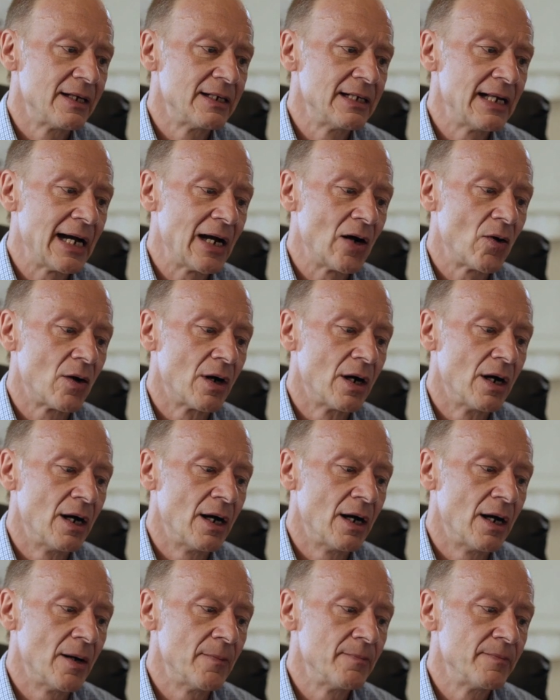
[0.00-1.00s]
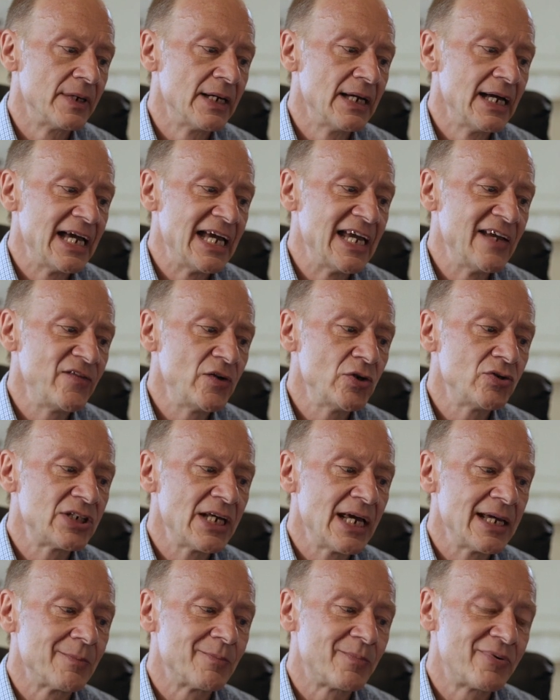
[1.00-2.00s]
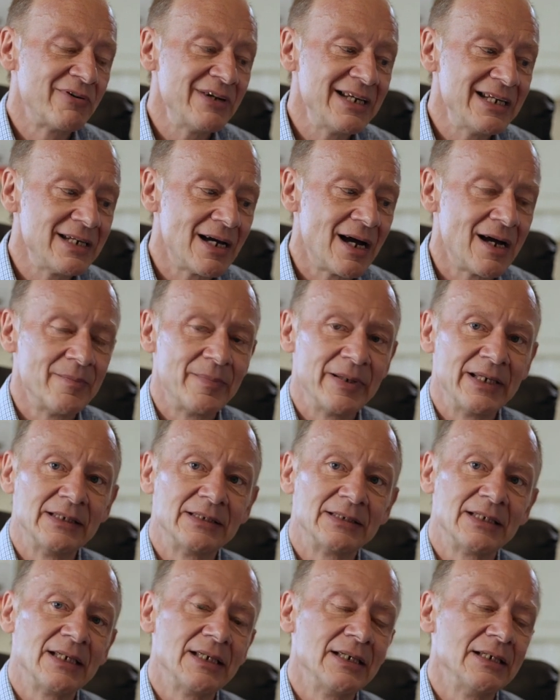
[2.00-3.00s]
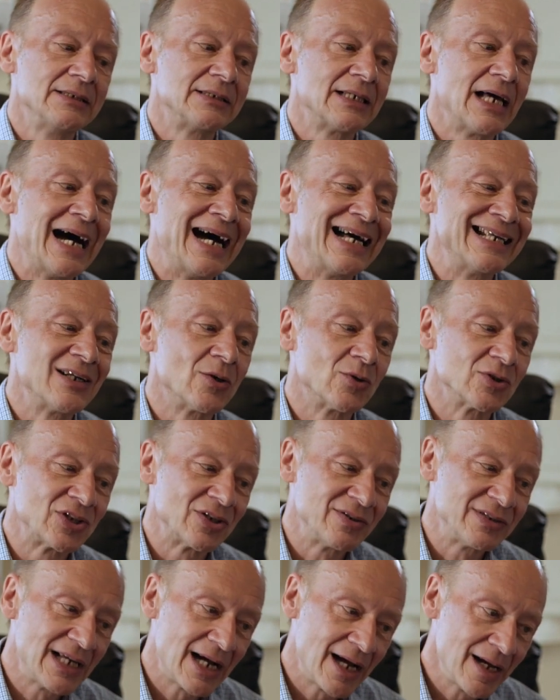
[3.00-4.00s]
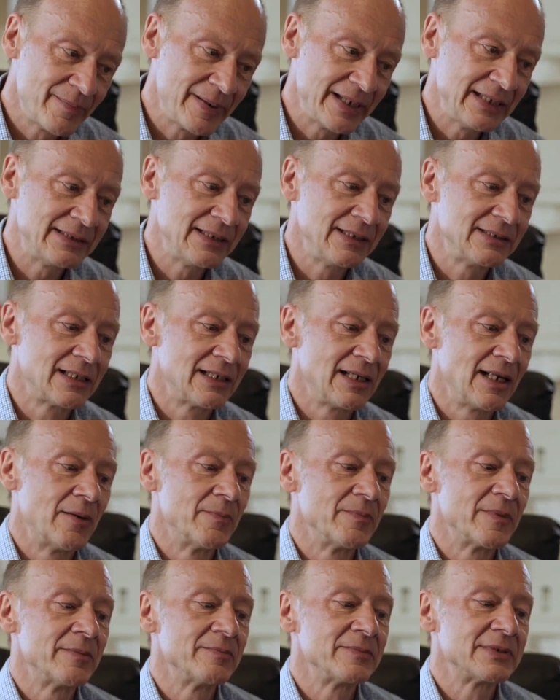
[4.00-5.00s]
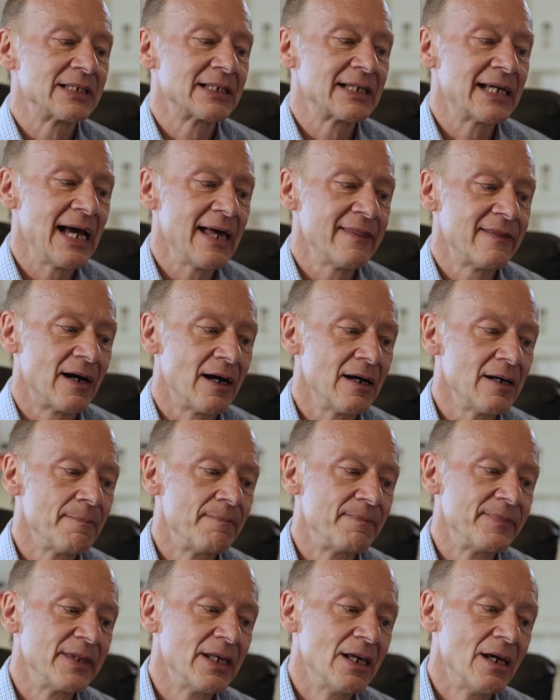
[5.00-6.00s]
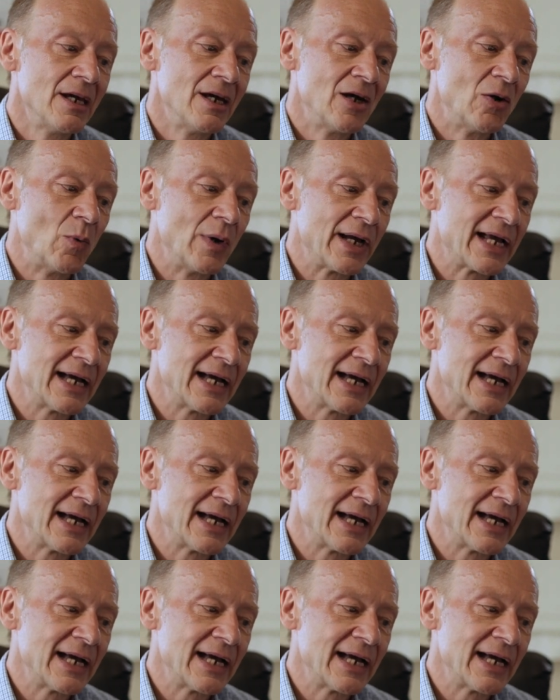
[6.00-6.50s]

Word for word: Now, um, if you take pre-diabetes and also diabetes and lump them together, we're